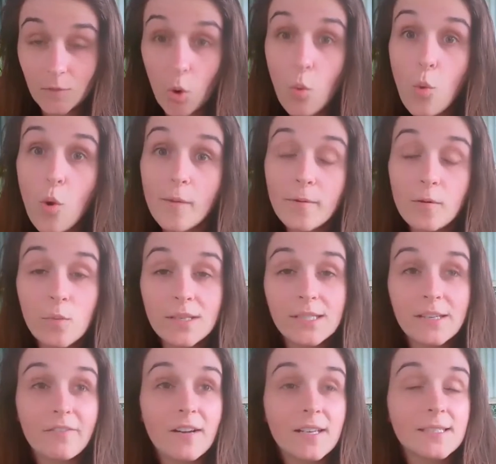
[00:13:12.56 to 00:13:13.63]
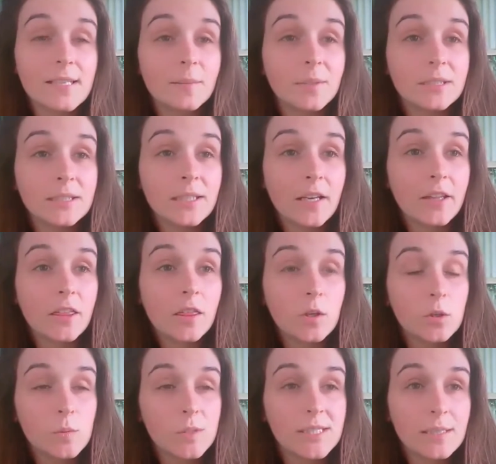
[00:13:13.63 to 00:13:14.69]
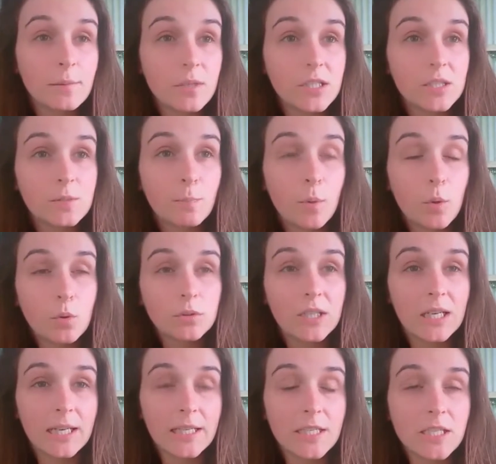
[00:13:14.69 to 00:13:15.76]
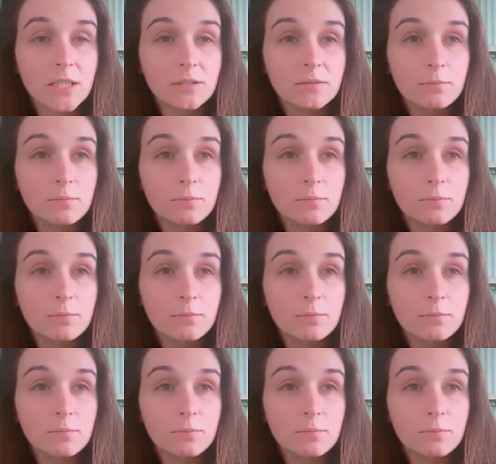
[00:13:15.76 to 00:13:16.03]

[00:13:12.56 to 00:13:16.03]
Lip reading: remember once I found something that I thought was someone's porn collection,